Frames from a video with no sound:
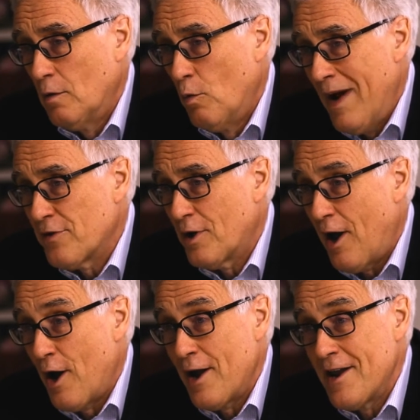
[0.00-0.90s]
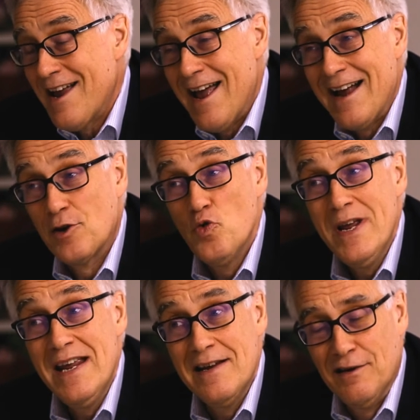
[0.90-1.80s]
whether I
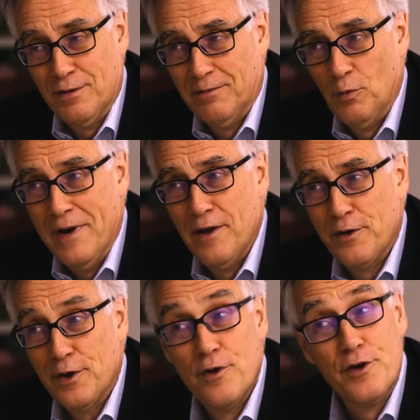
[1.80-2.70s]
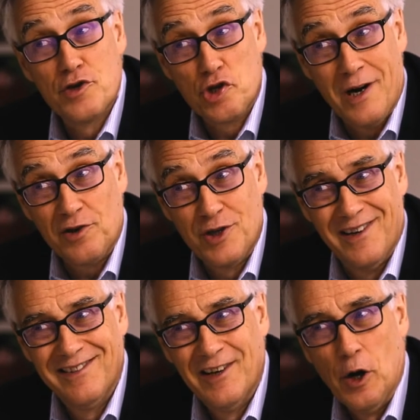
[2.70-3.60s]
agreed with the
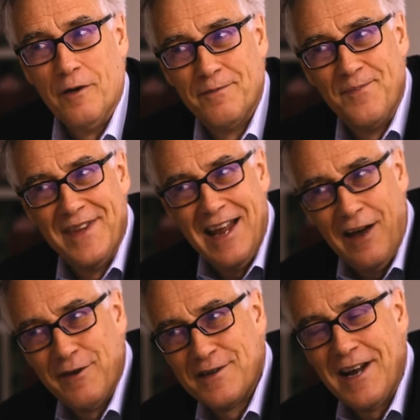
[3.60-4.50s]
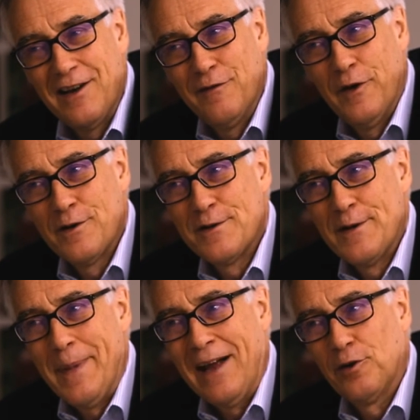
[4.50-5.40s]
structure of the FSA versus
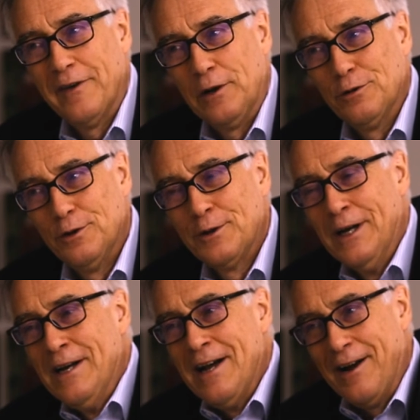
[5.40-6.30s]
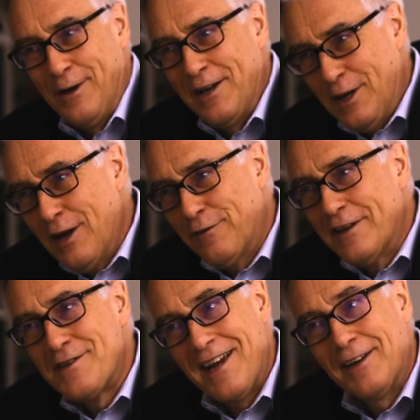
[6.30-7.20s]
the Bank of England. And I
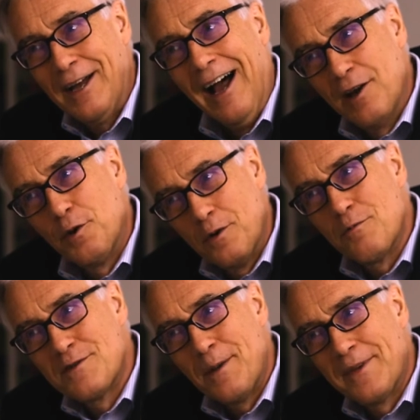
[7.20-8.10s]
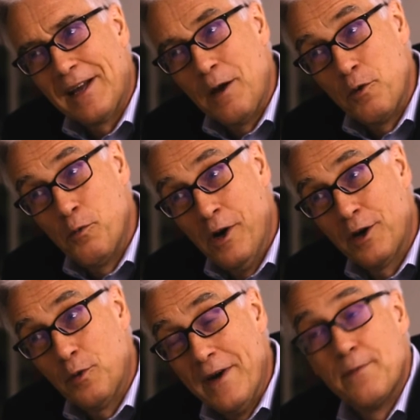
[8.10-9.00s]
carefully said I thought it was something I would
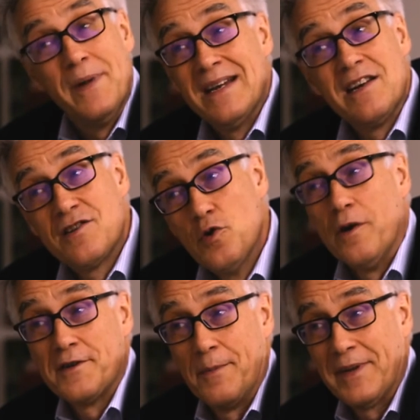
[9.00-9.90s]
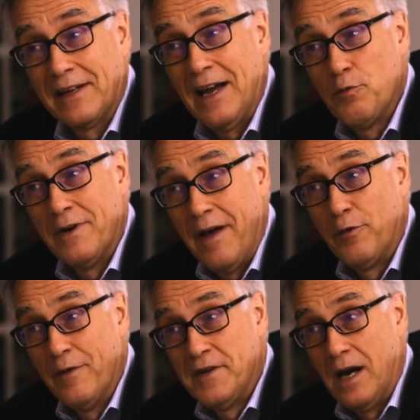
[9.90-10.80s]
work with, but it is not something I would
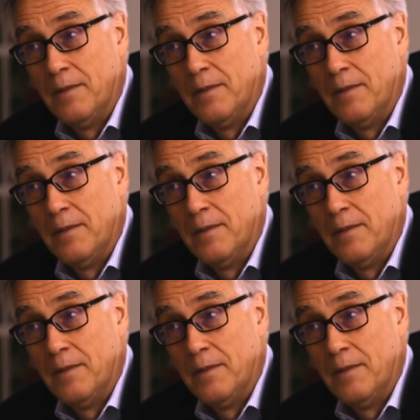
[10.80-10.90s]
ever have